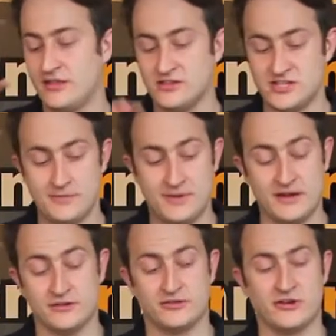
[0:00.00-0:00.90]
the GP
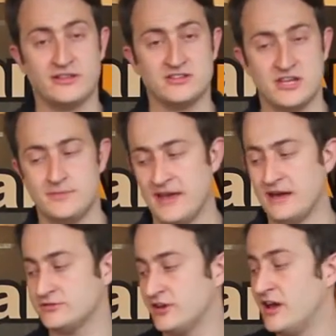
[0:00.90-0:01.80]
inner, sorry, the GP
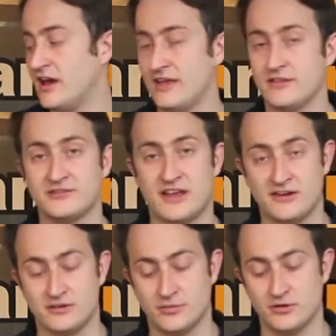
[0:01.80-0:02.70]
outer and the
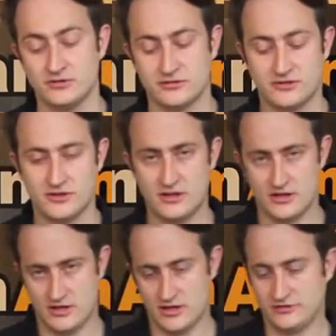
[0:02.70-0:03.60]
standard boot.
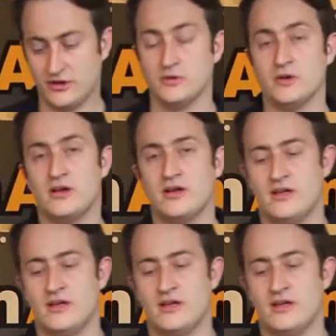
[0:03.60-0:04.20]
So,